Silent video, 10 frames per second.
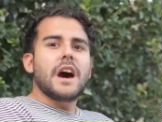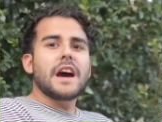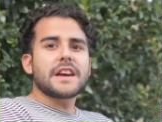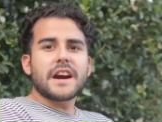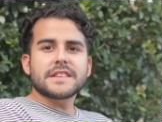
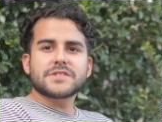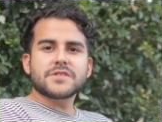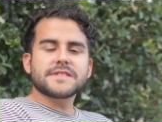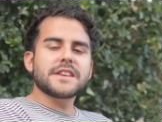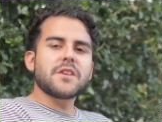Hi guys,
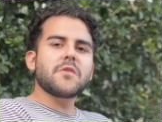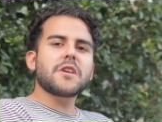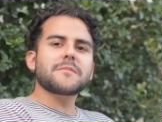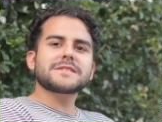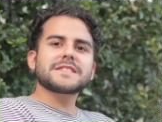Josh here,
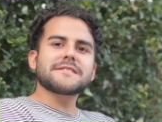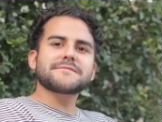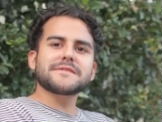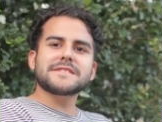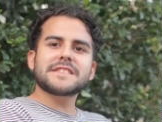welcome to
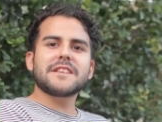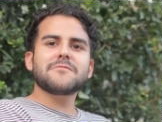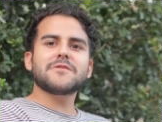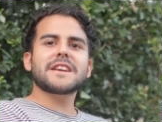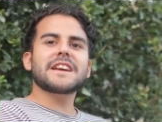Snapshots. Today
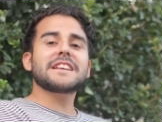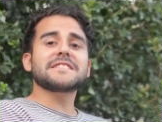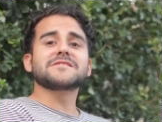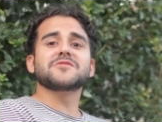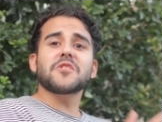we're looking at
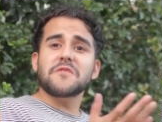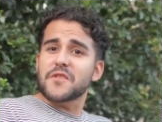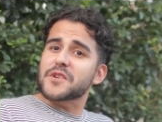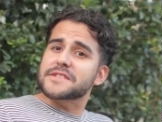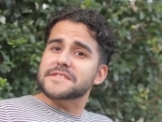zone
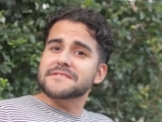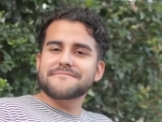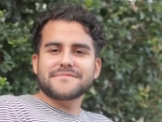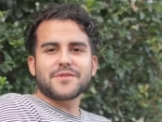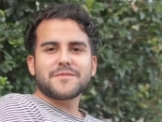focusing,
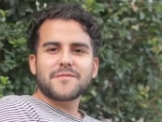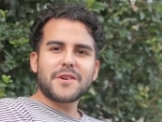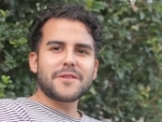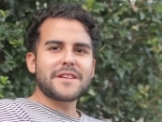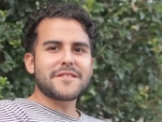so
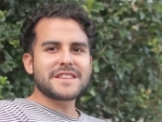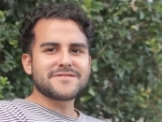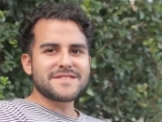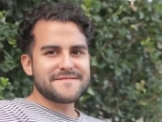why don't get right to